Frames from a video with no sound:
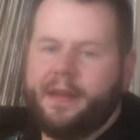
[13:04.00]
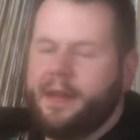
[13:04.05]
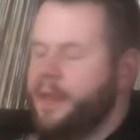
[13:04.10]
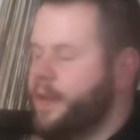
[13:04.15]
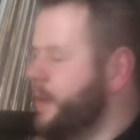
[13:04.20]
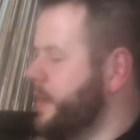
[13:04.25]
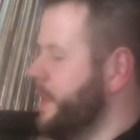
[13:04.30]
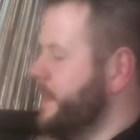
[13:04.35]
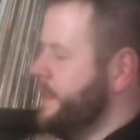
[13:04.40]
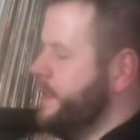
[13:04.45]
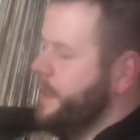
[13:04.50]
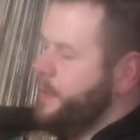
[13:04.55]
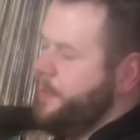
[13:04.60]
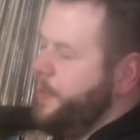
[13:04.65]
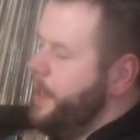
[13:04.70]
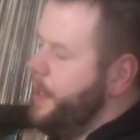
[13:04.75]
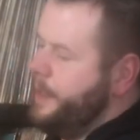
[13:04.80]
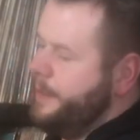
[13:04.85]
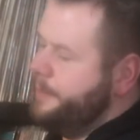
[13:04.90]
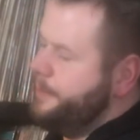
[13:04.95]
another listen,
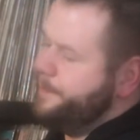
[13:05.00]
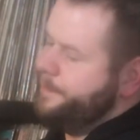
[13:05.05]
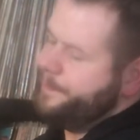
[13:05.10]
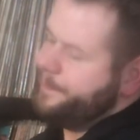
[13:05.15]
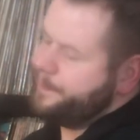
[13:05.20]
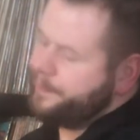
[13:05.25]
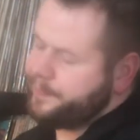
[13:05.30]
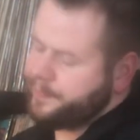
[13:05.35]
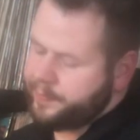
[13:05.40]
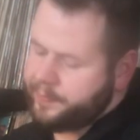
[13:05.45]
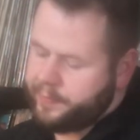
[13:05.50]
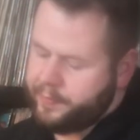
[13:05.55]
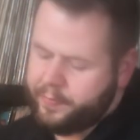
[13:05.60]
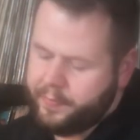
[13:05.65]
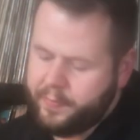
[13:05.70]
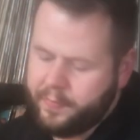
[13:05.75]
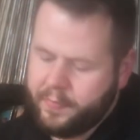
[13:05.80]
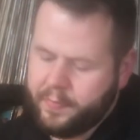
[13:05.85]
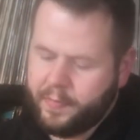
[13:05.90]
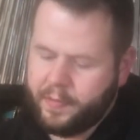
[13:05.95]
but
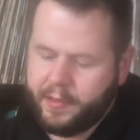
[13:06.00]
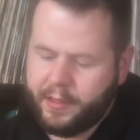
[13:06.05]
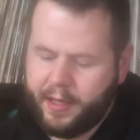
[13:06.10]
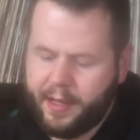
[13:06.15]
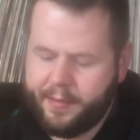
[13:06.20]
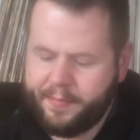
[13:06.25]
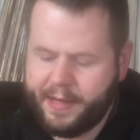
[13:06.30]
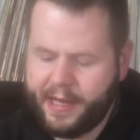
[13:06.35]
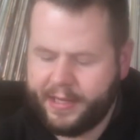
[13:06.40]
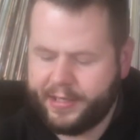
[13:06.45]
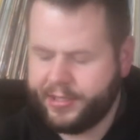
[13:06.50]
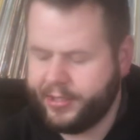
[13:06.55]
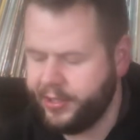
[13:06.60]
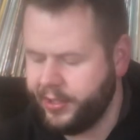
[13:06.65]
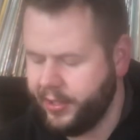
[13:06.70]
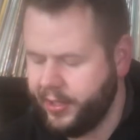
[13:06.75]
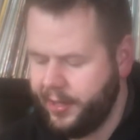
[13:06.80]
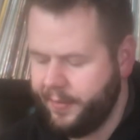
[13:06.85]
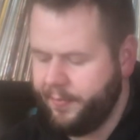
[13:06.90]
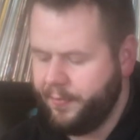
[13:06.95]
I'm not
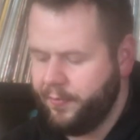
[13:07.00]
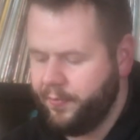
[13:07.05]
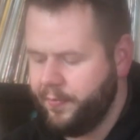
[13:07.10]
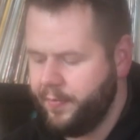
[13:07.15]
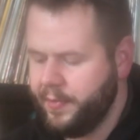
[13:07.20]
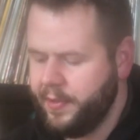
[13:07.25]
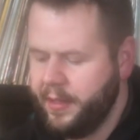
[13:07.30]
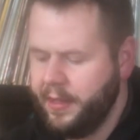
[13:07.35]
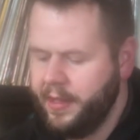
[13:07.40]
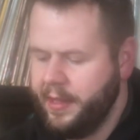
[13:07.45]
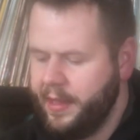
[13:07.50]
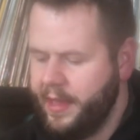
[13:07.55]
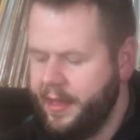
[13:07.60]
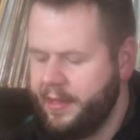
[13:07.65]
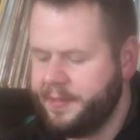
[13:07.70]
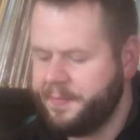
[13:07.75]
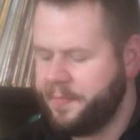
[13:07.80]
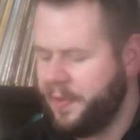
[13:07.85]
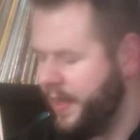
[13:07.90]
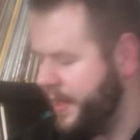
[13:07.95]
sure. That
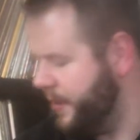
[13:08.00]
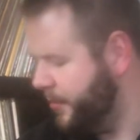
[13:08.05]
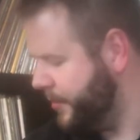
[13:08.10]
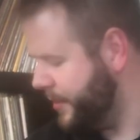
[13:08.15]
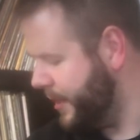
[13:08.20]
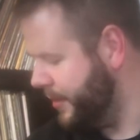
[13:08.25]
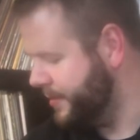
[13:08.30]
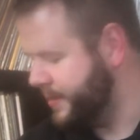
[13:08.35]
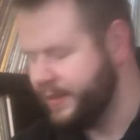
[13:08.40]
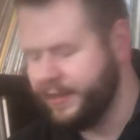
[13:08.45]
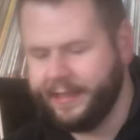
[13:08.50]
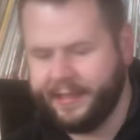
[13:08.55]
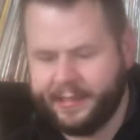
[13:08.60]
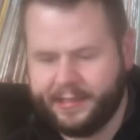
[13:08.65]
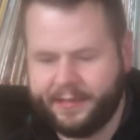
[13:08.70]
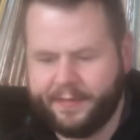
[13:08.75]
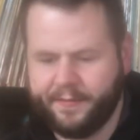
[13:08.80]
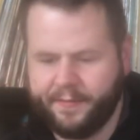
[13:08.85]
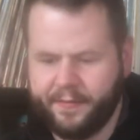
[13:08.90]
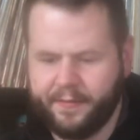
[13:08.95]
was probably what I was
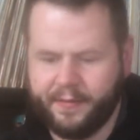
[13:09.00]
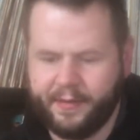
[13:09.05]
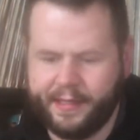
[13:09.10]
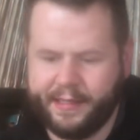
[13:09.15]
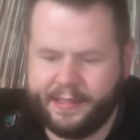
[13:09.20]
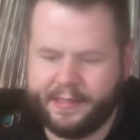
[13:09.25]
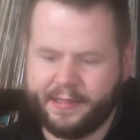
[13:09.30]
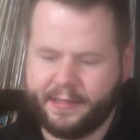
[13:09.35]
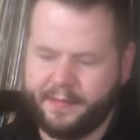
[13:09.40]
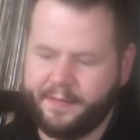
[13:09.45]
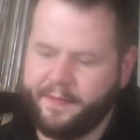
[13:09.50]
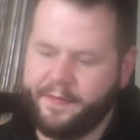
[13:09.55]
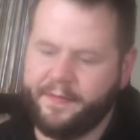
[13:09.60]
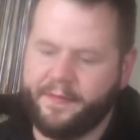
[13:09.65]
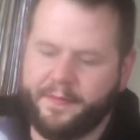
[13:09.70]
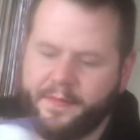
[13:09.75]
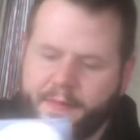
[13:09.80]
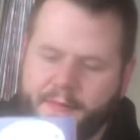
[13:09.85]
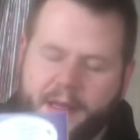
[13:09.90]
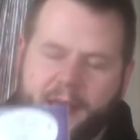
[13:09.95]
least
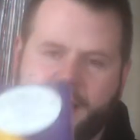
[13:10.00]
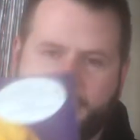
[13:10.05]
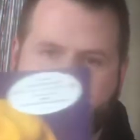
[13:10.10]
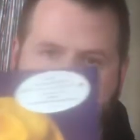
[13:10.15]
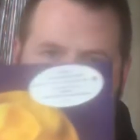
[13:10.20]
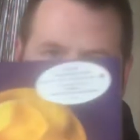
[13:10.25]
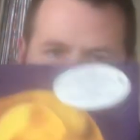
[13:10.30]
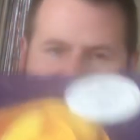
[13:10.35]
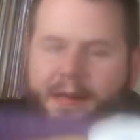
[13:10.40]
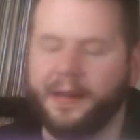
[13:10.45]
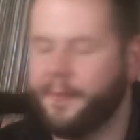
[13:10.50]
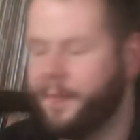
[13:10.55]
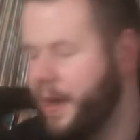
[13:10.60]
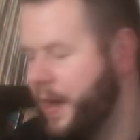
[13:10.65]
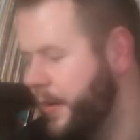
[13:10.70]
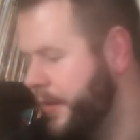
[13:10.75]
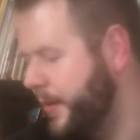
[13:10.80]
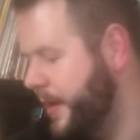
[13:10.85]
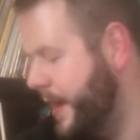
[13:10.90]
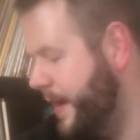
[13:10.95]
excited
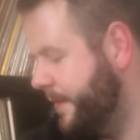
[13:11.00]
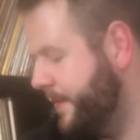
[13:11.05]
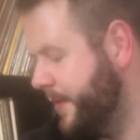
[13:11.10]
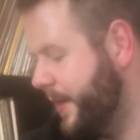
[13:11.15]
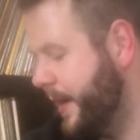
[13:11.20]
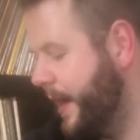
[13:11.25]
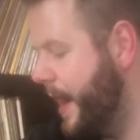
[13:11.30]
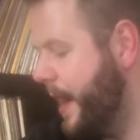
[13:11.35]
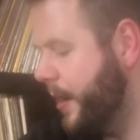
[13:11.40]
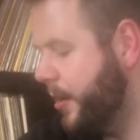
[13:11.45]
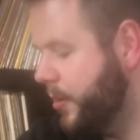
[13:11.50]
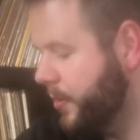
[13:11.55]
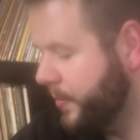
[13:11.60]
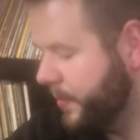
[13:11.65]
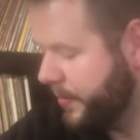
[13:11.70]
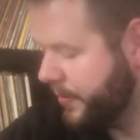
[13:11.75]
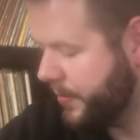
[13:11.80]
about after I got home